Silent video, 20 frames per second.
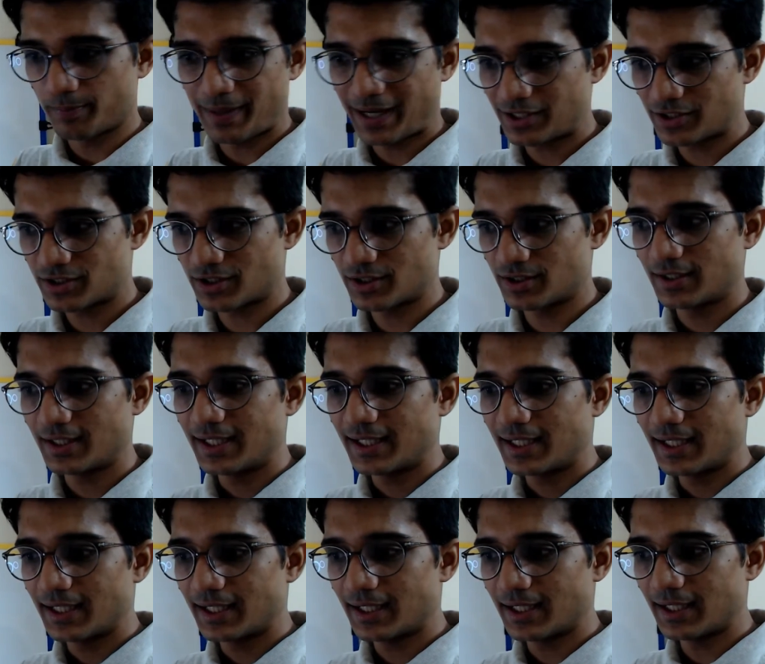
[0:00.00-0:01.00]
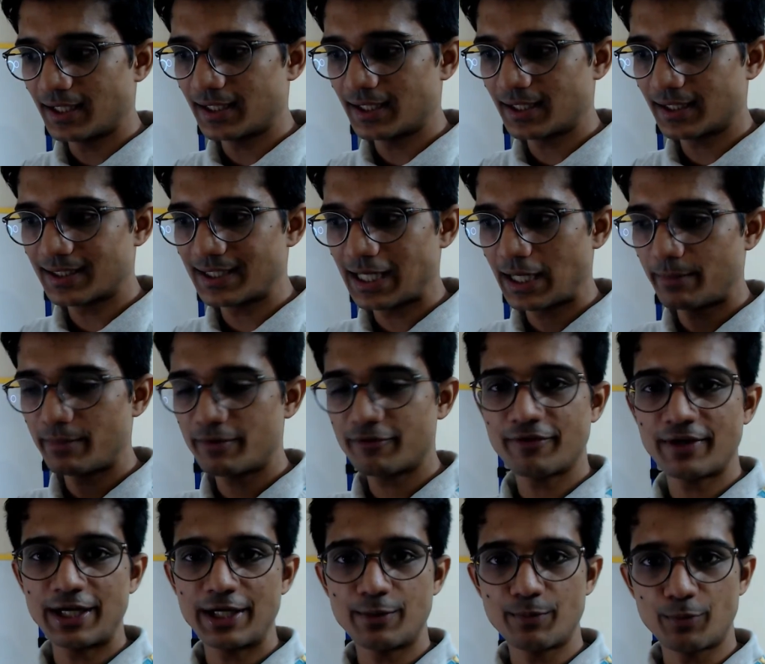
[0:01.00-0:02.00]
passion, in a
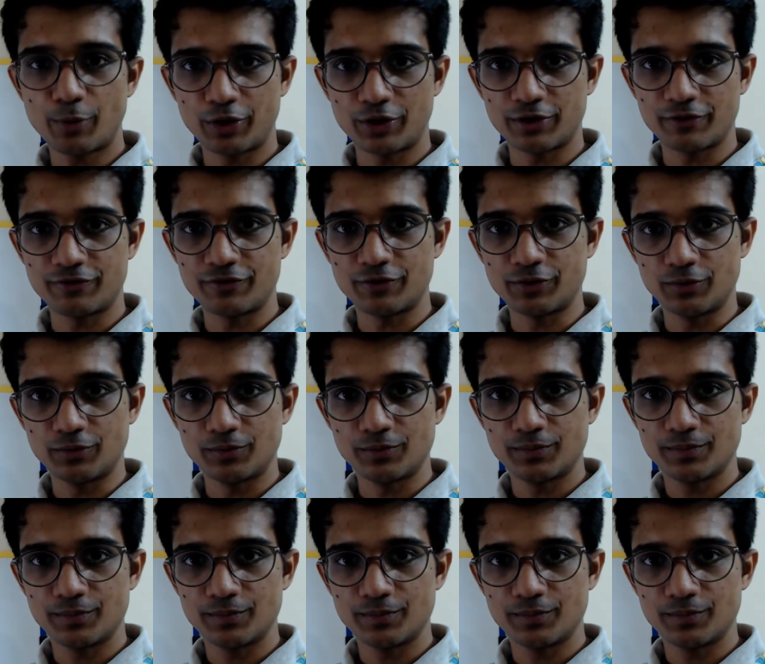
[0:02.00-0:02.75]
gamified point of view,